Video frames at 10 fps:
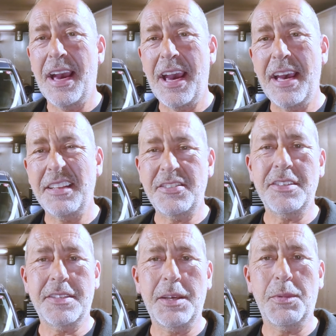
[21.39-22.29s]
and
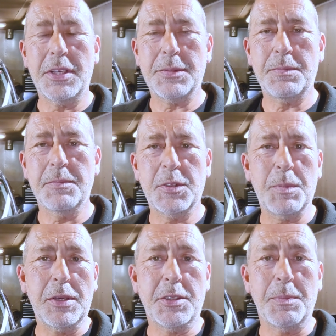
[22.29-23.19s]
just see what it's
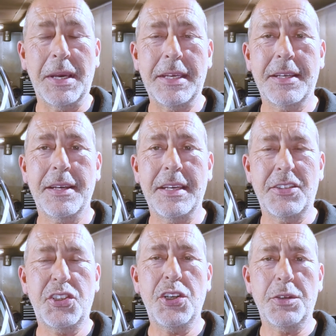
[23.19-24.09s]
supposed to make.
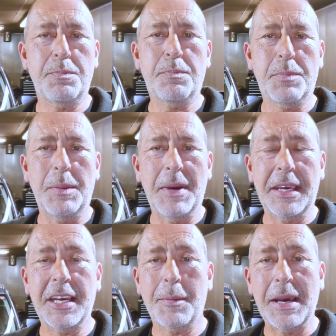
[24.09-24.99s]
It should be
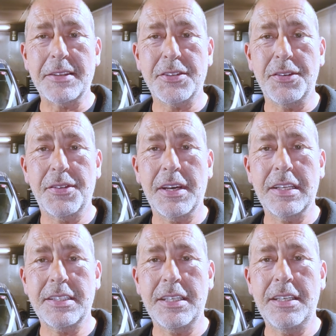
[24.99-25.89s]
making about
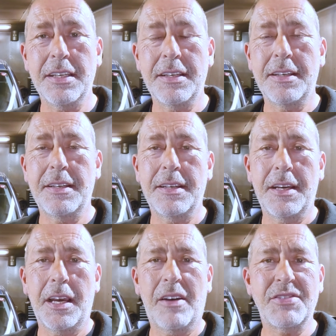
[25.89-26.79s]
230.
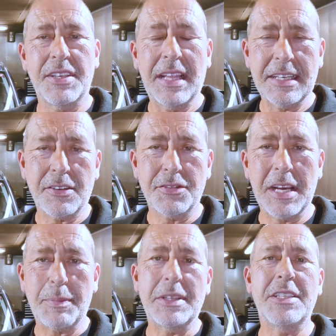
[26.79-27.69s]
Obviously that's on
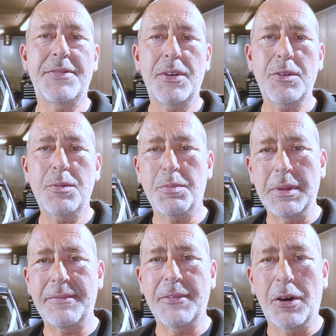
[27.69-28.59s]
Japanese fuel.
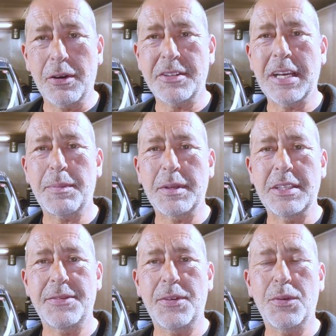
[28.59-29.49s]
We've not got
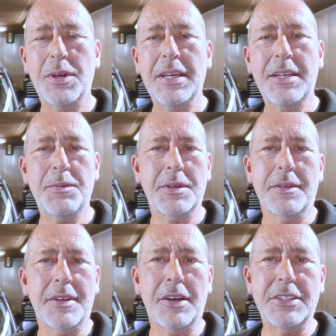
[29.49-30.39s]
Japanese fuel here. We've
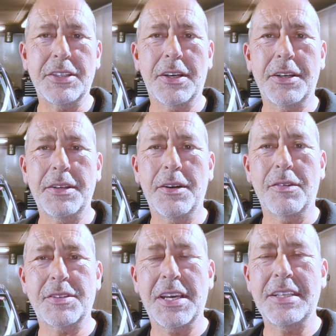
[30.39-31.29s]
got 99
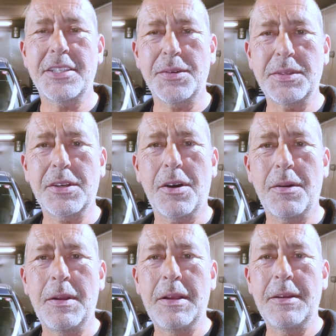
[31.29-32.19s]
octane, so it's
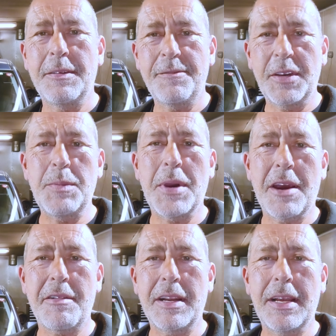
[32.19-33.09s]
got
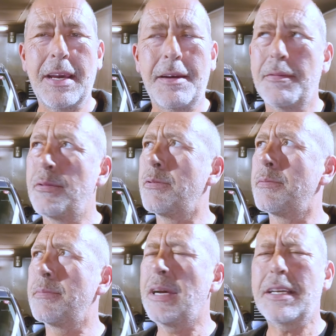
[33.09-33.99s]
V-Power in there,
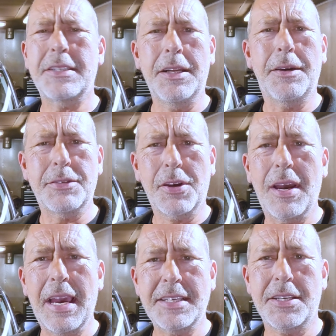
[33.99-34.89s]
or actually no, it's
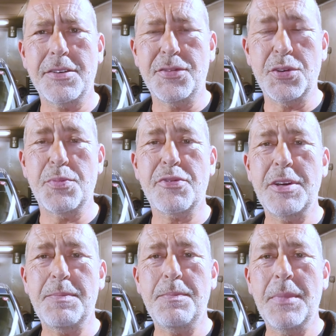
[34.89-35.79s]
got SO
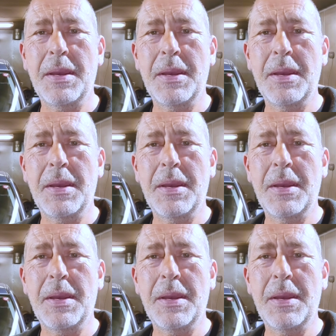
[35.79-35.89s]
Supreme